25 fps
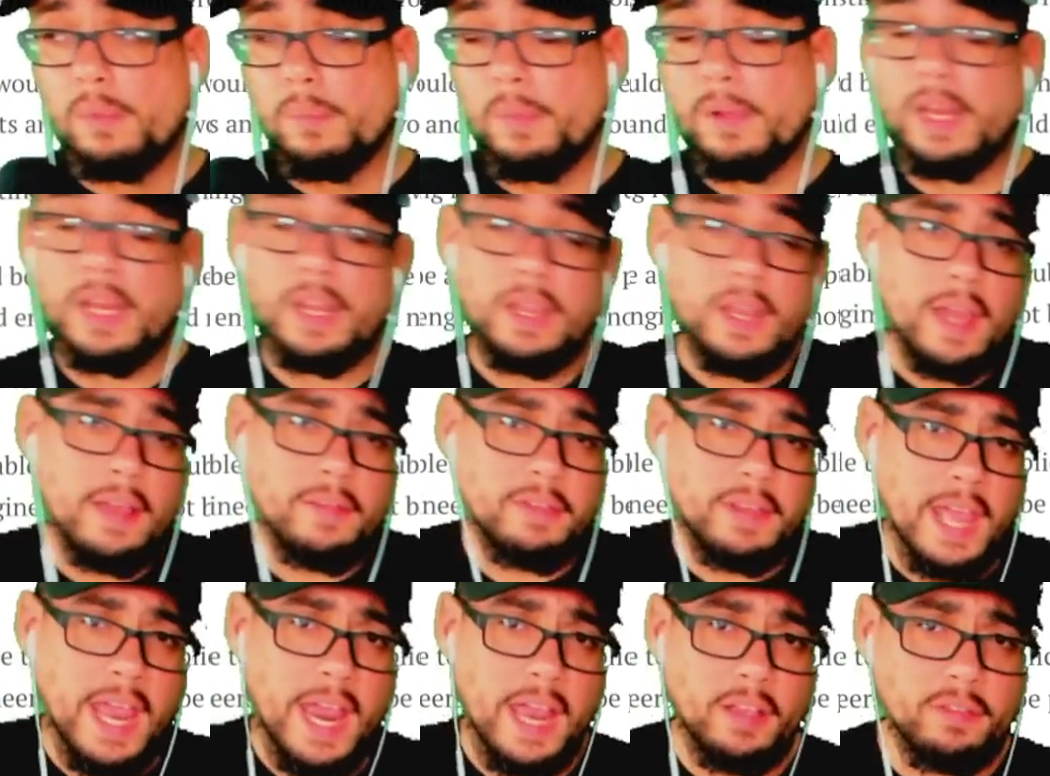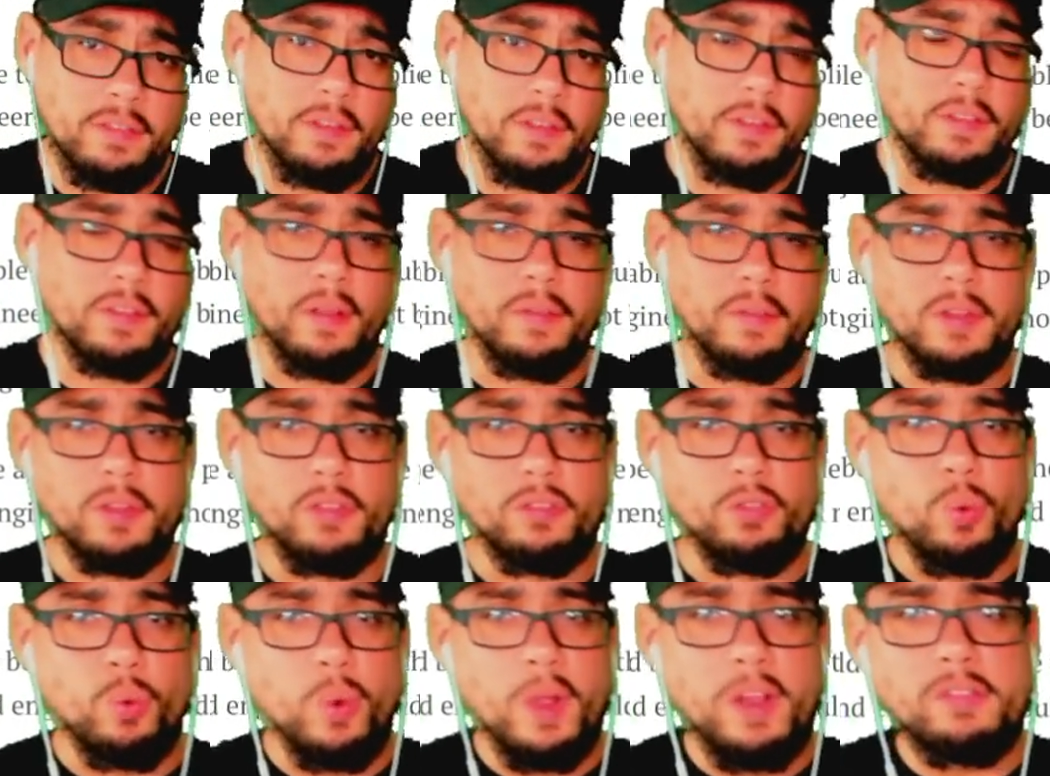But then you have to ask yourself
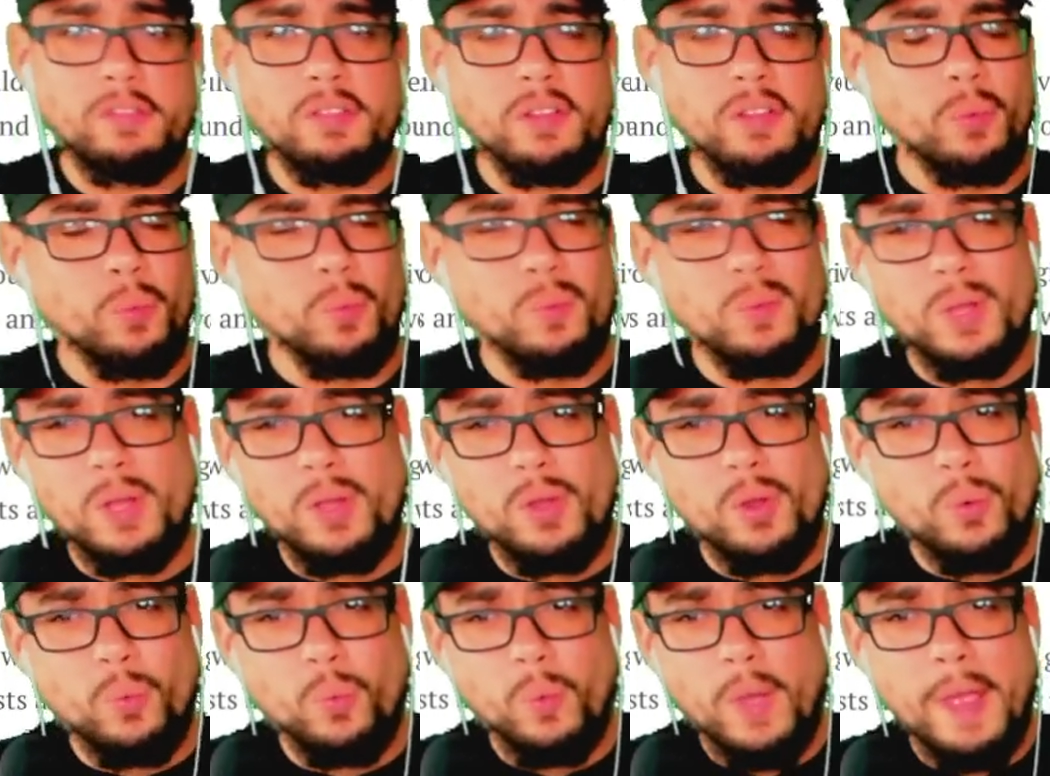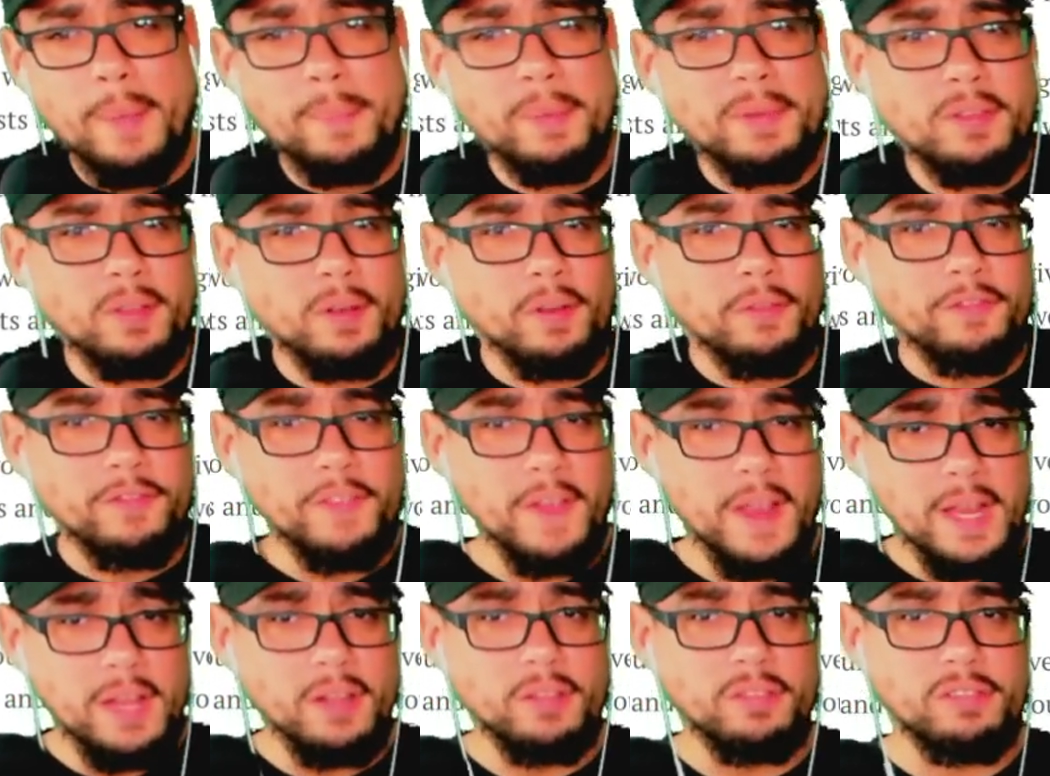this question. What happened to the
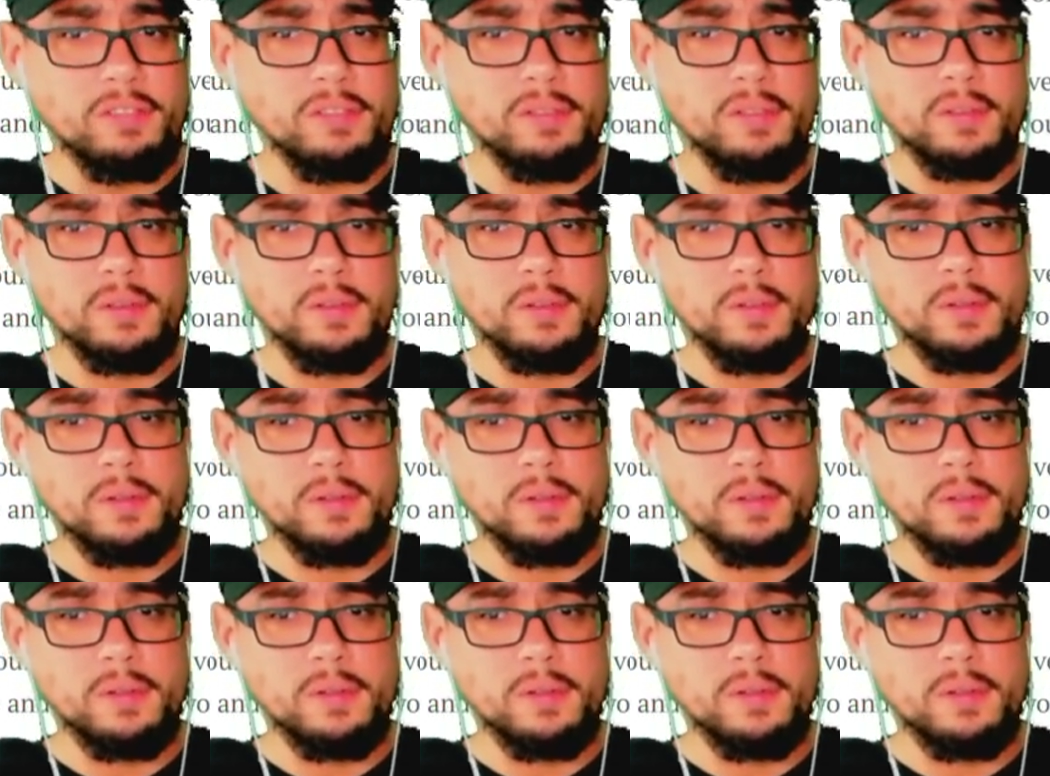fish?